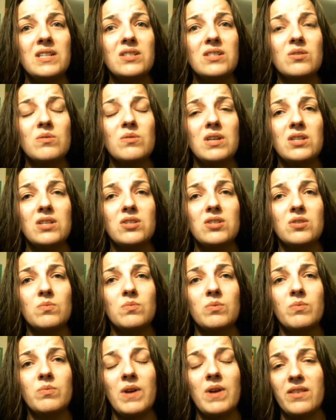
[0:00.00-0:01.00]
So they just
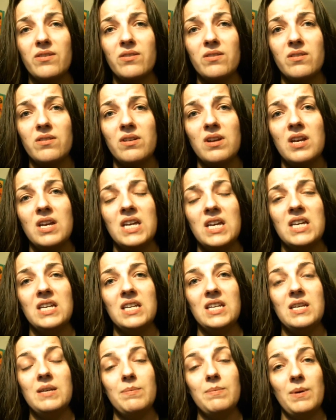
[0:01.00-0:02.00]
would rather
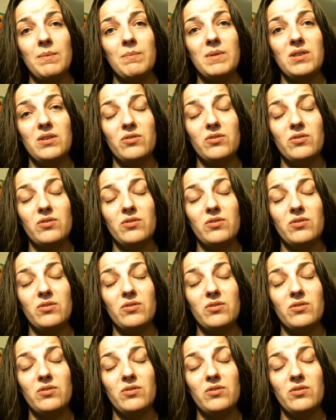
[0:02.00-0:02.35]
keep him in the